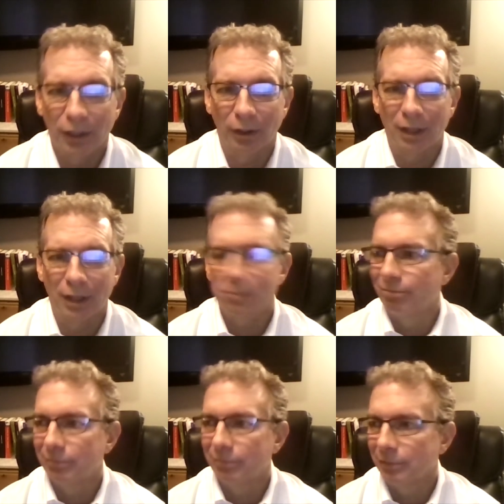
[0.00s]
I
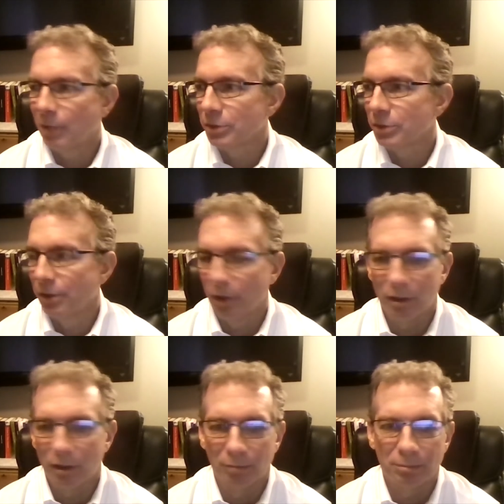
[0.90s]
was a
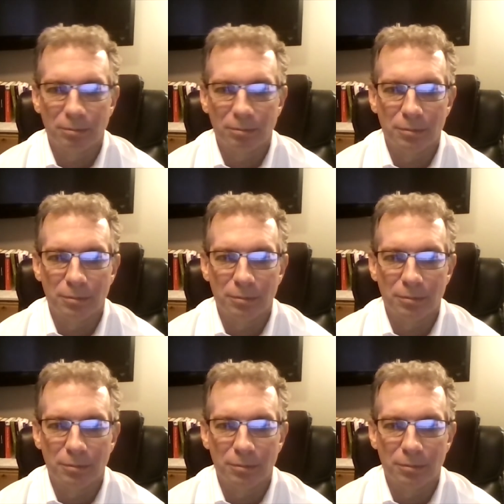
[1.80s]
nerd and